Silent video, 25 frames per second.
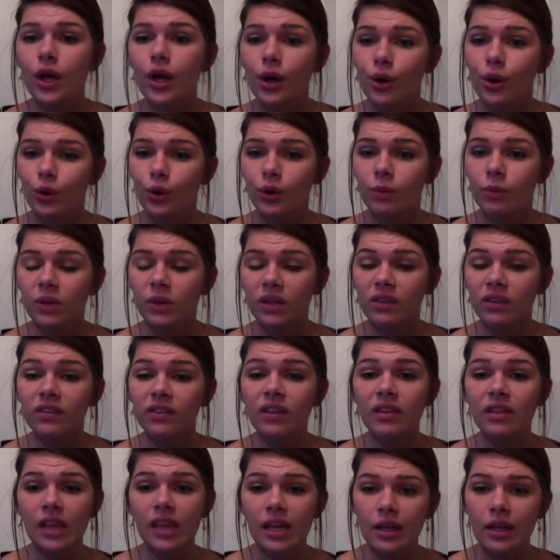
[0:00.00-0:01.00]
who admits
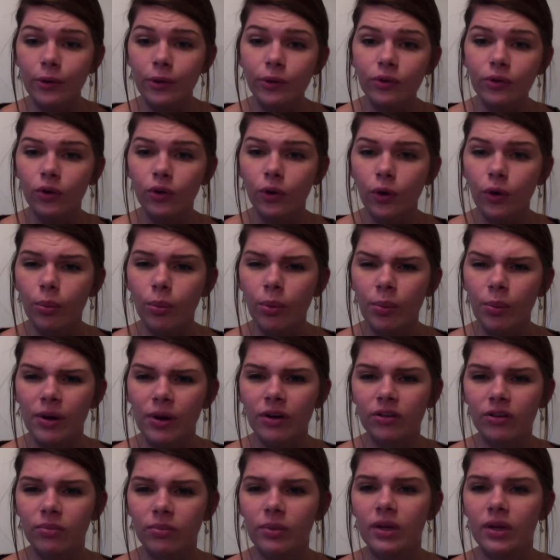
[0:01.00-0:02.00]
that they used corporal
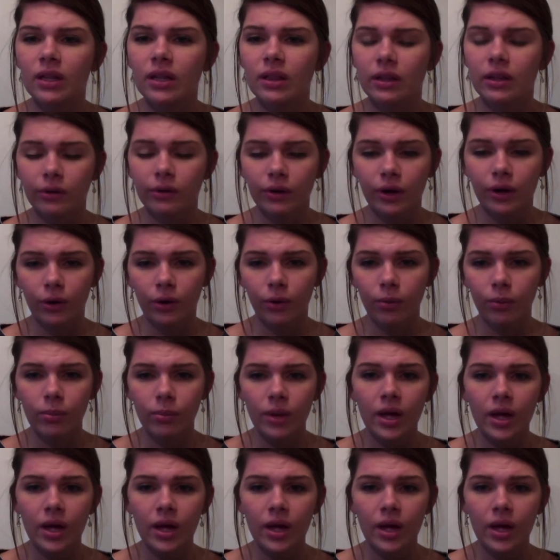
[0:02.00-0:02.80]
punishment in their home